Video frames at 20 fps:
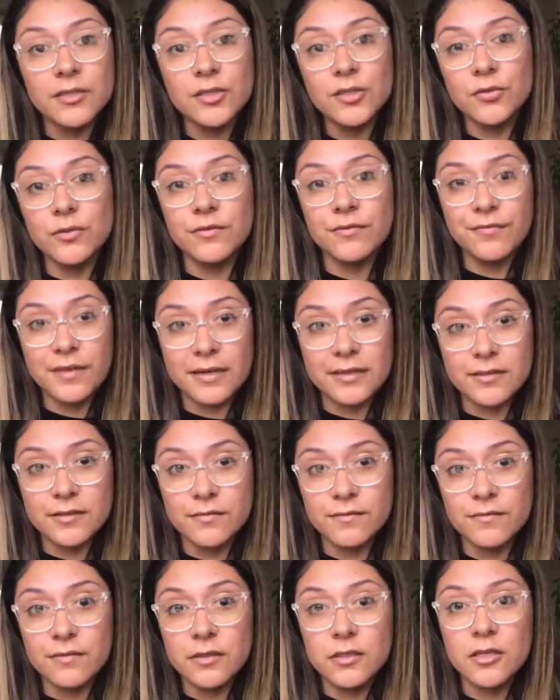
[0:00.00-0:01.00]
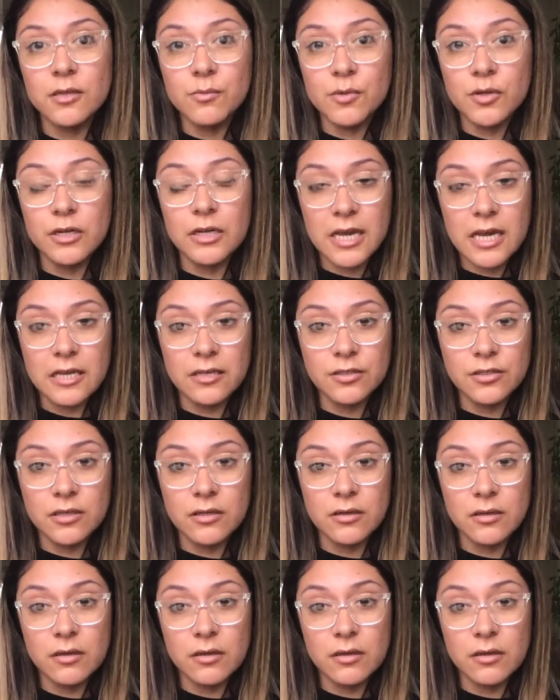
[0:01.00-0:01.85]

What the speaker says: to effective communication.